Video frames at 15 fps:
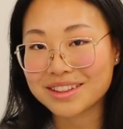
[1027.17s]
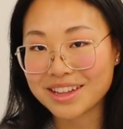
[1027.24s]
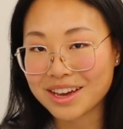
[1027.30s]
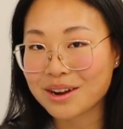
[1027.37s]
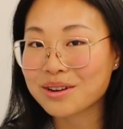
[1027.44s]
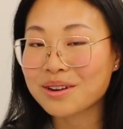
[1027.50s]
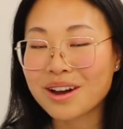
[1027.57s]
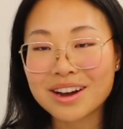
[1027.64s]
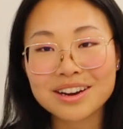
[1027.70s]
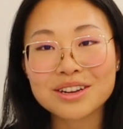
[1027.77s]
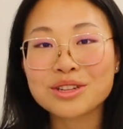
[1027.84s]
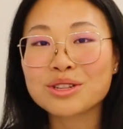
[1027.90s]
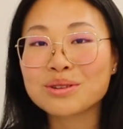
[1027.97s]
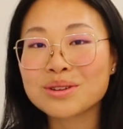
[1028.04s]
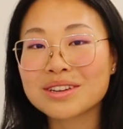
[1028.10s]
They are not
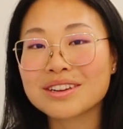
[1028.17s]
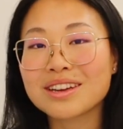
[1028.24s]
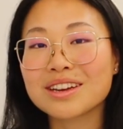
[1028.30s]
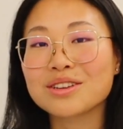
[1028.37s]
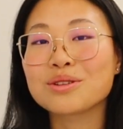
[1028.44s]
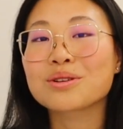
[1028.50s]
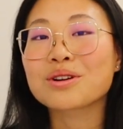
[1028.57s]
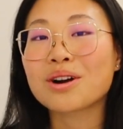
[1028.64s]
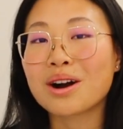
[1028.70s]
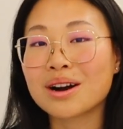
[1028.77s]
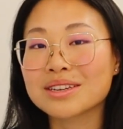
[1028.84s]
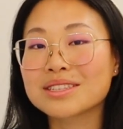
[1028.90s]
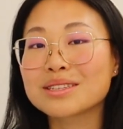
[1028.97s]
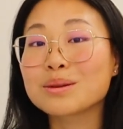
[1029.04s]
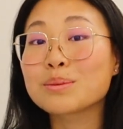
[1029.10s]
included in your
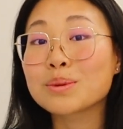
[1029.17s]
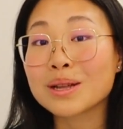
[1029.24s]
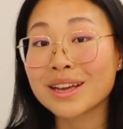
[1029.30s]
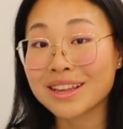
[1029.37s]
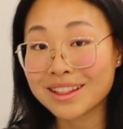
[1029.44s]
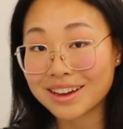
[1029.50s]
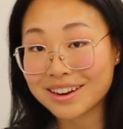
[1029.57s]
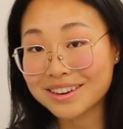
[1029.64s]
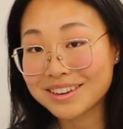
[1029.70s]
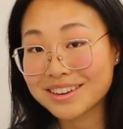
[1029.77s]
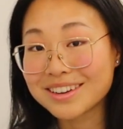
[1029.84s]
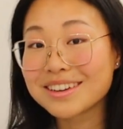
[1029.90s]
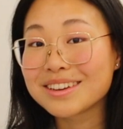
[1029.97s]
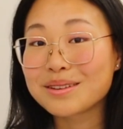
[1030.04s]
cost to play there.